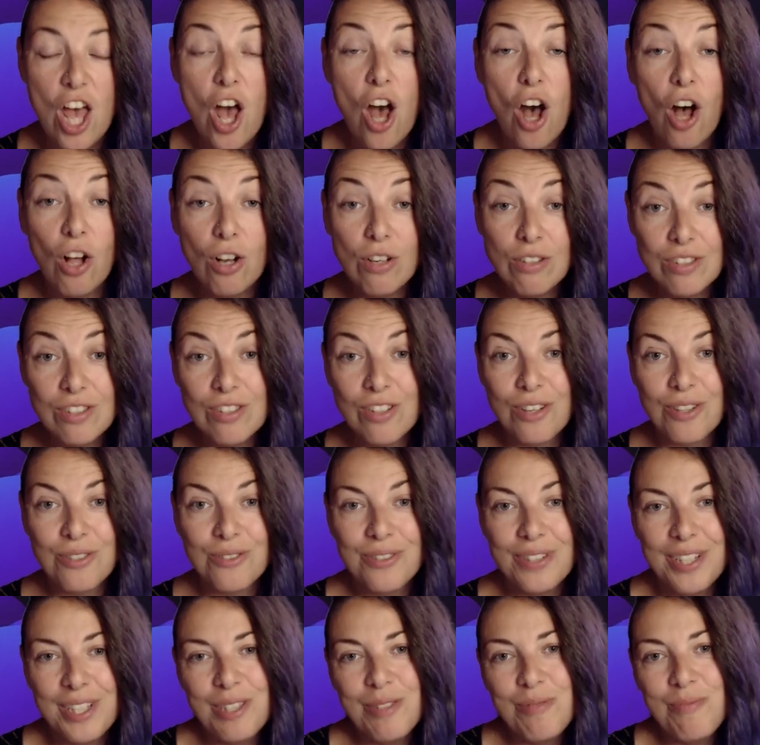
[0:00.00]
Also,
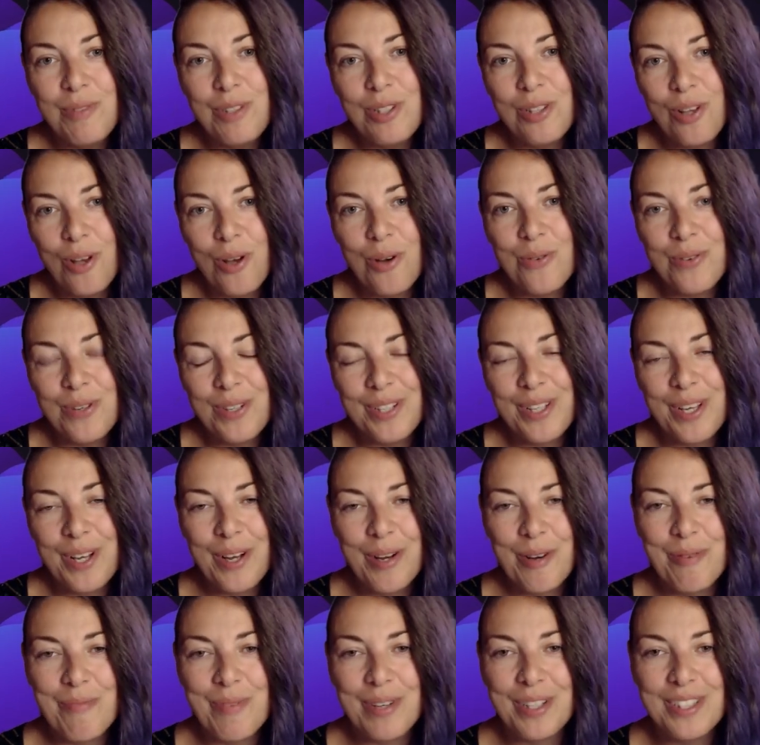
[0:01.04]
let me know in the
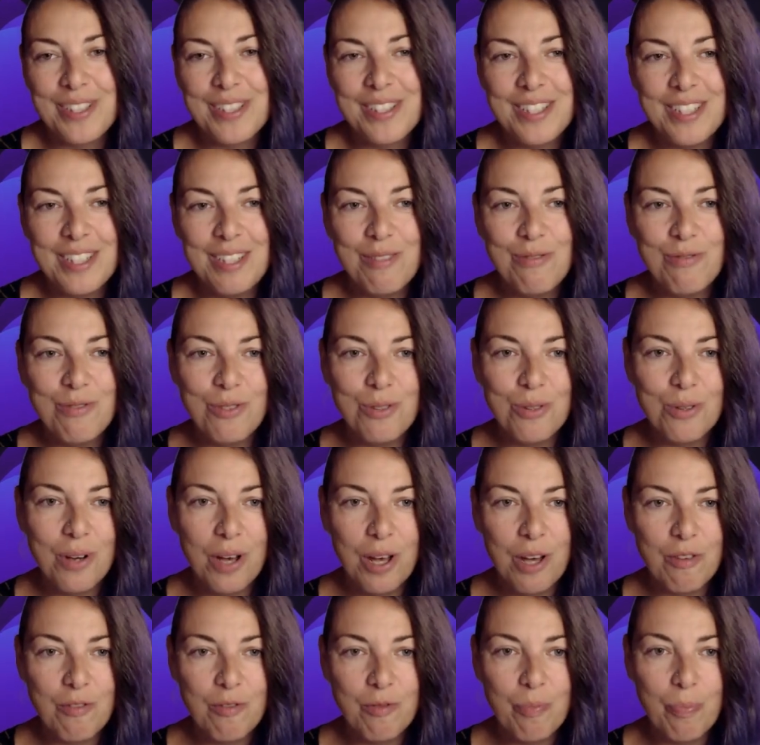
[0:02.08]
comments if you
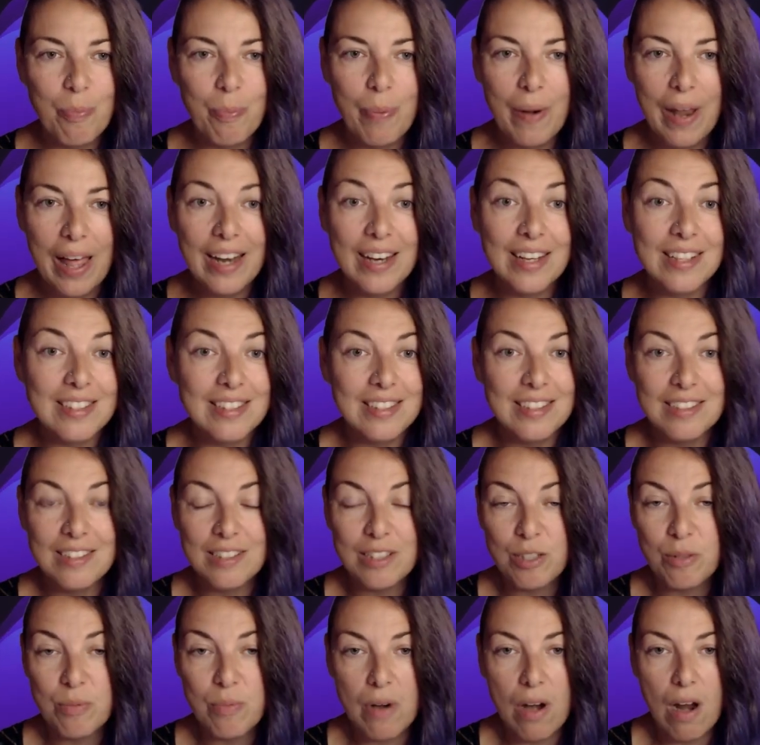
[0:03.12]
have planets in
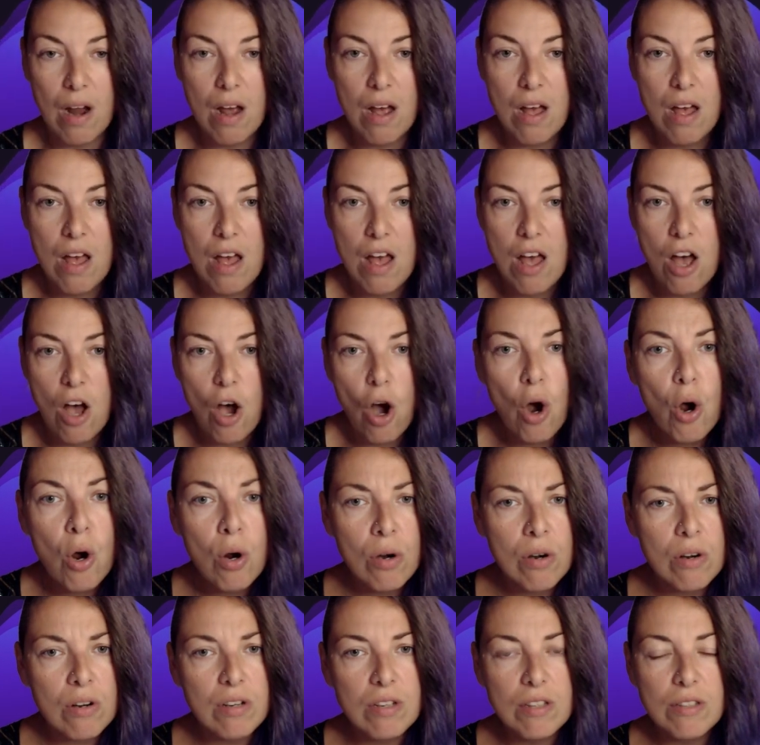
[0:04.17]
Libra,
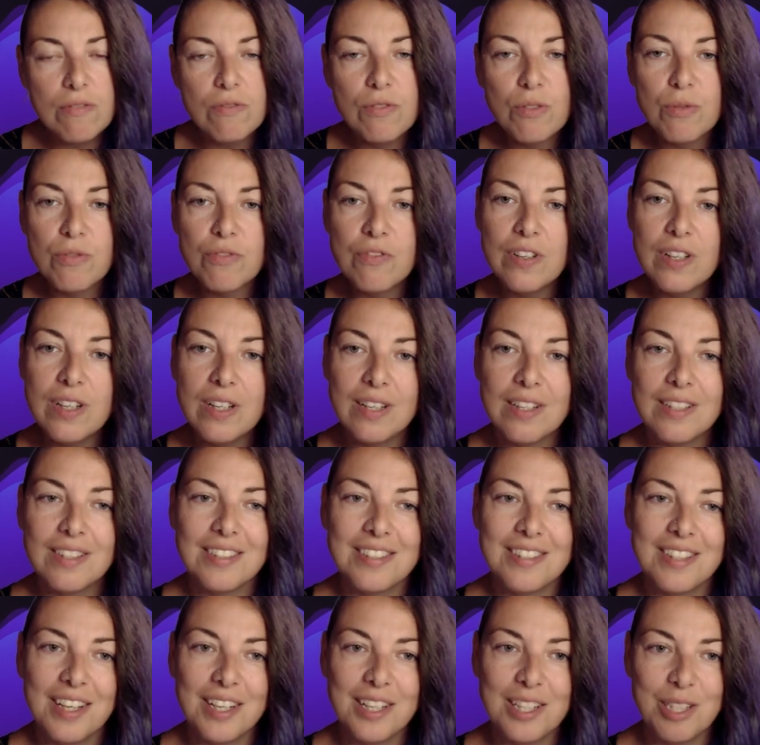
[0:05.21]
or if you're feeling
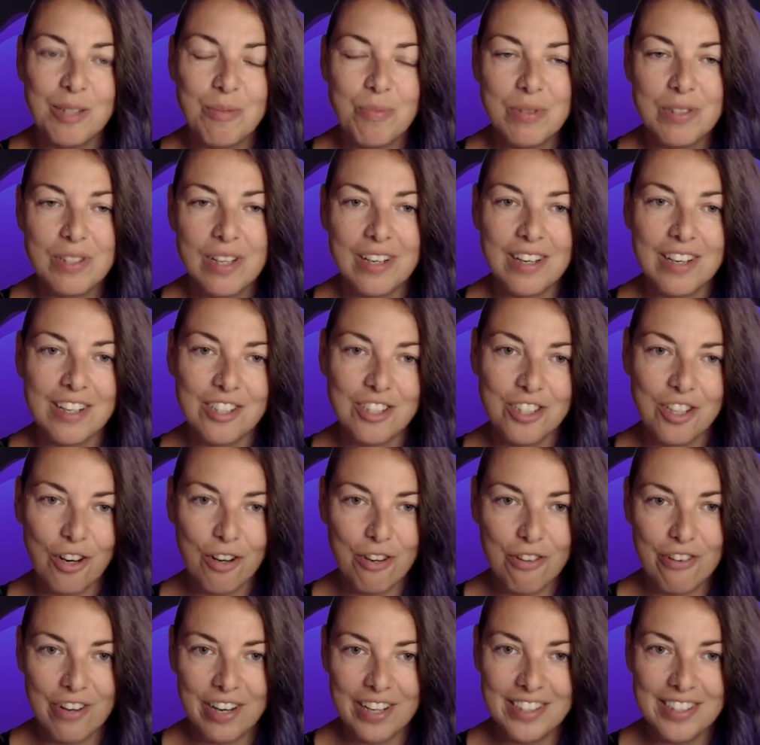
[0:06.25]
this eclipse energy
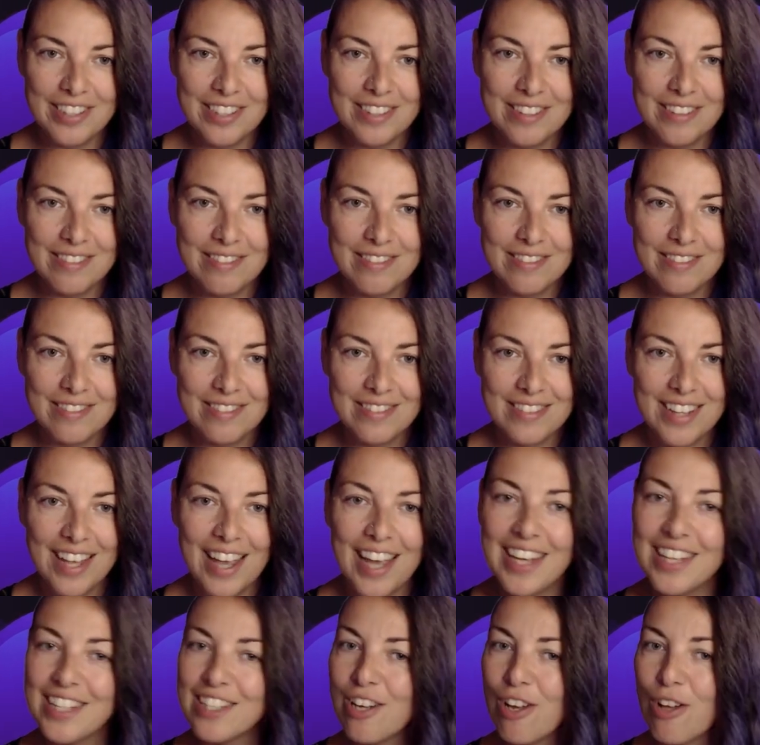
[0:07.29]
already.
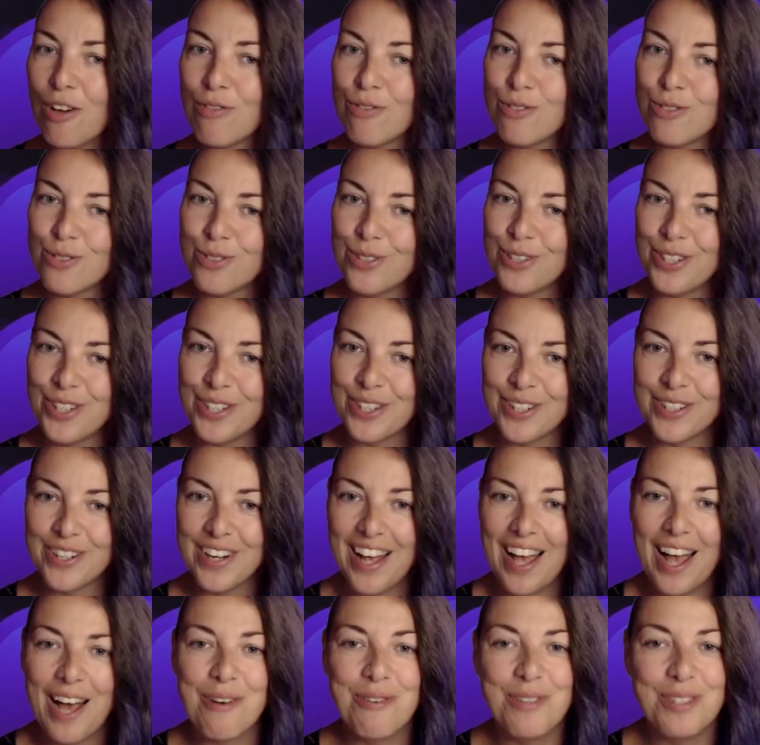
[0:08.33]
I'd love to hear
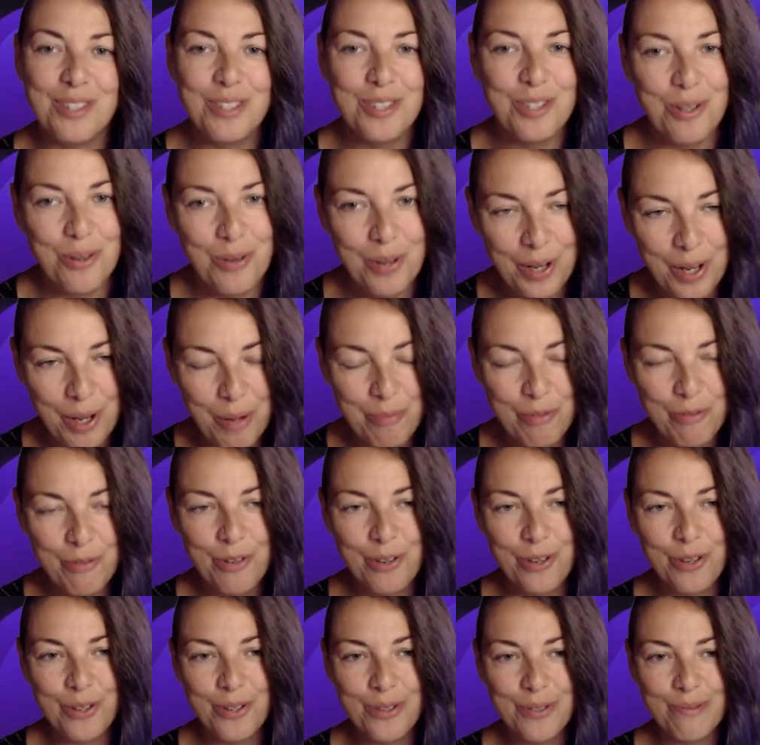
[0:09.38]
how it's showing up
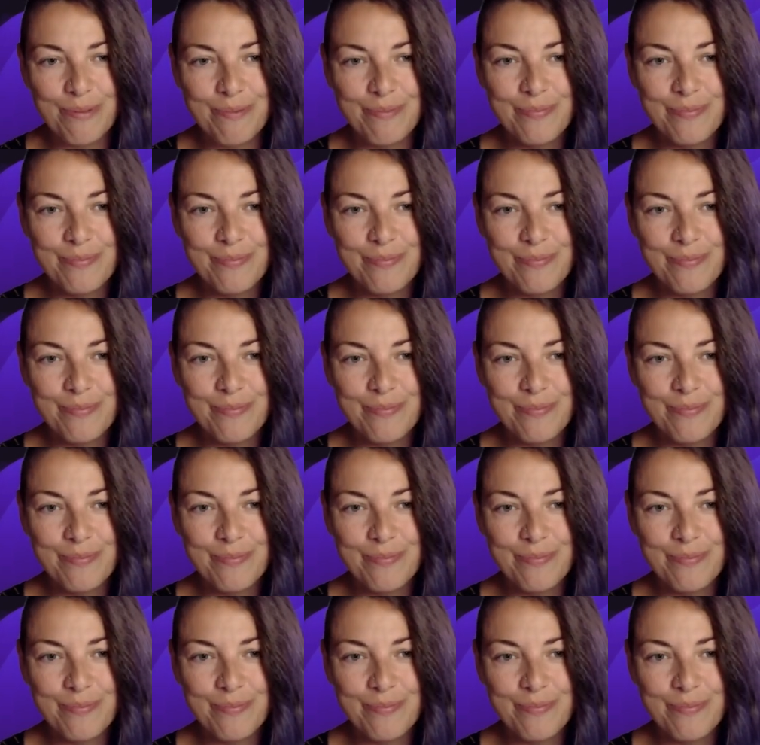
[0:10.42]
for you.